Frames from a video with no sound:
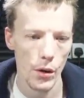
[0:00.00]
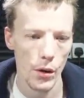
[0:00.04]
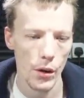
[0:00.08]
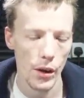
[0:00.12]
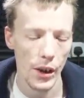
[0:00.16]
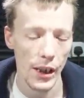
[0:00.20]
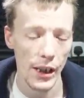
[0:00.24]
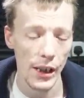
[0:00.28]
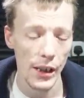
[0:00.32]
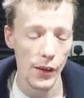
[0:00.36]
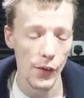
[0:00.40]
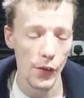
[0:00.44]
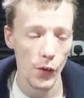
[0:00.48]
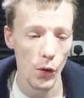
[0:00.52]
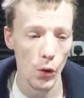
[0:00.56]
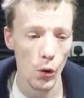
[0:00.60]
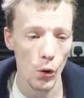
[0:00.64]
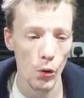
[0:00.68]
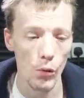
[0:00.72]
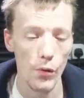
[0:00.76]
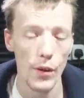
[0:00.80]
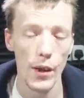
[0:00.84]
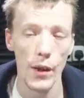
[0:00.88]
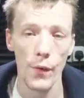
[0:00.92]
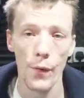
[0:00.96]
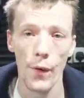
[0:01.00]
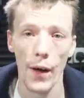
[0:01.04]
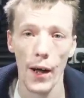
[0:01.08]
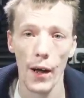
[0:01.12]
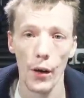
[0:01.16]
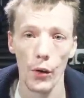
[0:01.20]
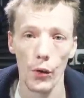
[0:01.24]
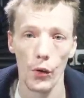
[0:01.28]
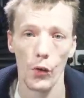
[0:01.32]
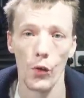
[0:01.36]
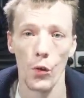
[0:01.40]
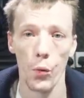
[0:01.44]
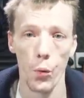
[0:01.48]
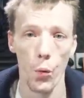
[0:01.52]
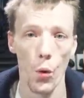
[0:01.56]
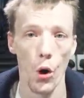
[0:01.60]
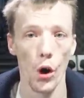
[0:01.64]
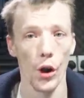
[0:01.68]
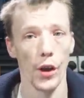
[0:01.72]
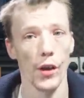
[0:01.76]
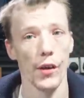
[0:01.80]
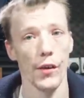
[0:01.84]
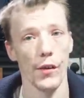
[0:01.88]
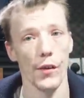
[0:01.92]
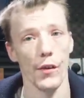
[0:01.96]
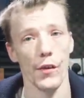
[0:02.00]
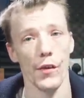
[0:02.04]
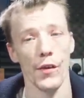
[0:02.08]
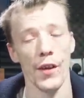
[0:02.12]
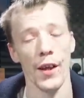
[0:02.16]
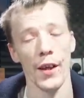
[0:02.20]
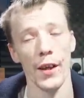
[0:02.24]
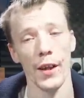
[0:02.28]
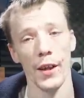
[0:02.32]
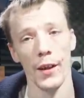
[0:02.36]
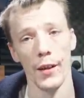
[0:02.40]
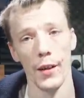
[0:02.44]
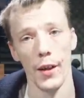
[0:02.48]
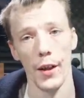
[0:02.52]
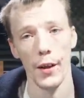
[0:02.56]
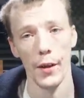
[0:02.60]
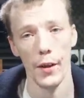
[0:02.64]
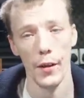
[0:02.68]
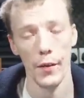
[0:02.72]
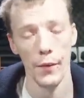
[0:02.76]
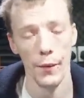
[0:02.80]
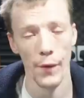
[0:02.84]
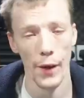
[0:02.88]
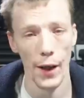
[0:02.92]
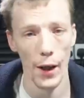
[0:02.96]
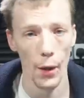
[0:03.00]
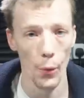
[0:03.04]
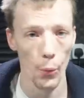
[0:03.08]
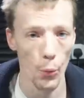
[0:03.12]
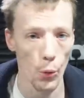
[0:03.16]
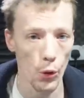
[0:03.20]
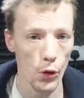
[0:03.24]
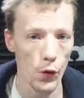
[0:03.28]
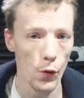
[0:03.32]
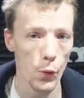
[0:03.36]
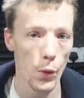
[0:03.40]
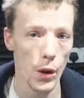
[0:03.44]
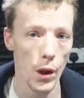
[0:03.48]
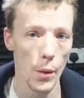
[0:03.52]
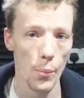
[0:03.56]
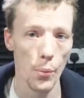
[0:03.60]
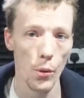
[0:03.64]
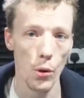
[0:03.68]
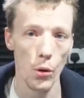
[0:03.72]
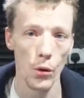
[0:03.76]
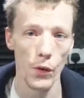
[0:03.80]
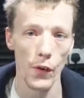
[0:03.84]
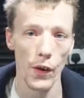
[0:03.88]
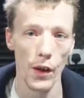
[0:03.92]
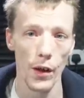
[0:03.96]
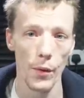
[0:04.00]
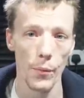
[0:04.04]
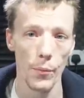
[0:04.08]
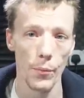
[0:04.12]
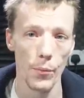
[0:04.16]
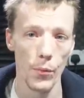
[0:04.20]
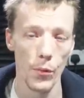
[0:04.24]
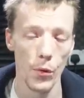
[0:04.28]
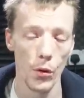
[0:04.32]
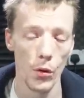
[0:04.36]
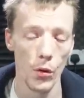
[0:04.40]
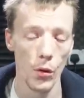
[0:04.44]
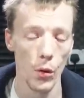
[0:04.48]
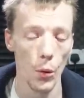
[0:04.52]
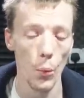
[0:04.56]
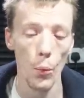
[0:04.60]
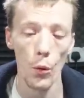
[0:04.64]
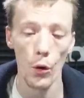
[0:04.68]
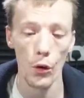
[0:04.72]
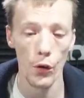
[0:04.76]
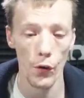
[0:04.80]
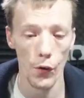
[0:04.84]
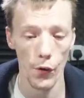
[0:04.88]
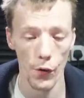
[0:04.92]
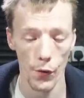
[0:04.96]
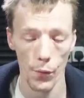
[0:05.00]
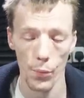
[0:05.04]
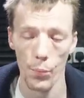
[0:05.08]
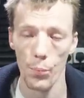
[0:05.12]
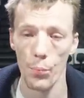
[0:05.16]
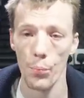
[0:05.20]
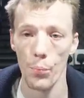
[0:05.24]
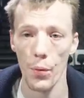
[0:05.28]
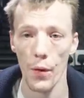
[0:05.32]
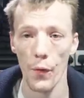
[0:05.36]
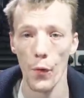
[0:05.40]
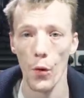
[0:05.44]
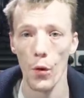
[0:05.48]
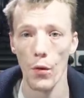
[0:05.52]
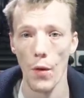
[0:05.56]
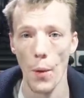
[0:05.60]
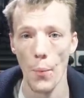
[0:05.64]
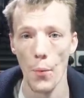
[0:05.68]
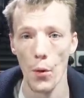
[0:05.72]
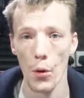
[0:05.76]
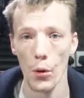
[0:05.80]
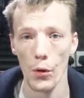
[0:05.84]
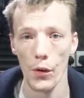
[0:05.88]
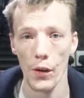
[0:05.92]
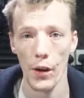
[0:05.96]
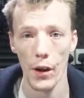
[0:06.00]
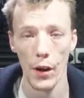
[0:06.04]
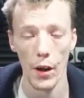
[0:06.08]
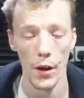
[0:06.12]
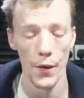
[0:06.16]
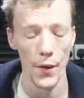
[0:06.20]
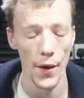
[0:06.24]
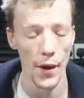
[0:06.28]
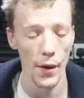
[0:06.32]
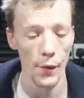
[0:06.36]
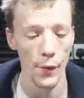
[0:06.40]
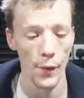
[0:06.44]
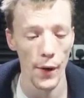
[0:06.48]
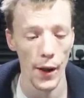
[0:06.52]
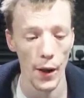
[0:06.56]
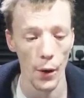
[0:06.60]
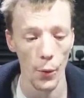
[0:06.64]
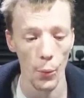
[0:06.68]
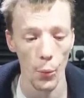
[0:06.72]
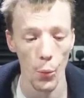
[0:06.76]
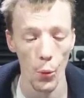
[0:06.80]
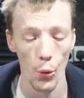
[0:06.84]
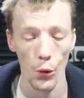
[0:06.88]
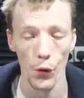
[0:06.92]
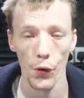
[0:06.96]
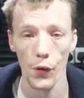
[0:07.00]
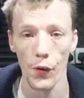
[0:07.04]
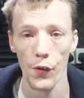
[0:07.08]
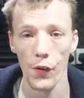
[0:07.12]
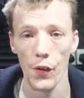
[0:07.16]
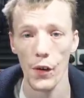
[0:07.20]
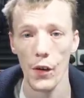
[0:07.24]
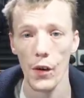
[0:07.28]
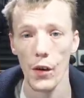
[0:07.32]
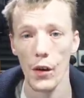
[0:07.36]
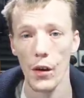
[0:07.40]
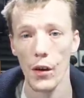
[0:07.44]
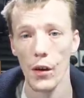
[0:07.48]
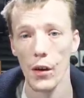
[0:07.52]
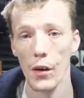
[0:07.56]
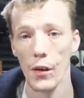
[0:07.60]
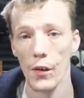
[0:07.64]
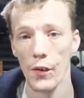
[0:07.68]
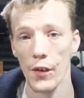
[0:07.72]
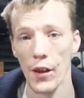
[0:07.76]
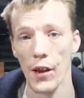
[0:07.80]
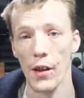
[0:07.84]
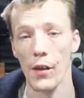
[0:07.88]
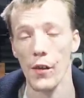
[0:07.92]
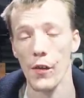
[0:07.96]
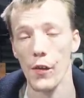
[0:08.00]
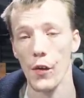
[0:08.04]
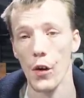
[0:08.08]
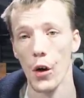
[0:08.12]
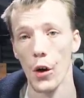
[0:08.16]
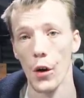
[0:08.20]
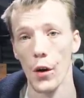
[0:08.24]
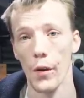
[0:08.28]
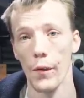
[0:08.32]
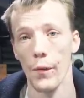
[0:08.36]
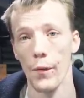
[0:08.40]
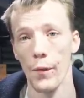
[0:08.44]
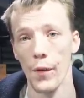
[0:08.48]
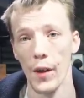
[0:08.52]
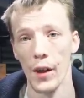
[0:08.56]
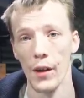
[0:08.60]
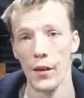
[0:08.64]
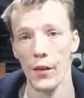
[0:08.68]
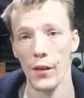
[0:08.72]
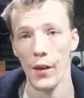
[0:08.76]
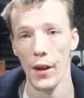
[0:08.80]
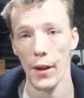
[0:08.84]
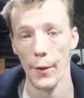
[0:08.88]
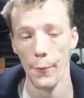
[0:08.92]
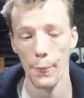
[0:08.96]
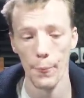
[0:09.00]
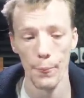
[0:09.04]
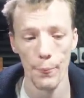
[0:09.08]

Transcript: It's already failed twice, technically. It failed once when I bought it or once before I bought it, and then it failed once since I fixed it.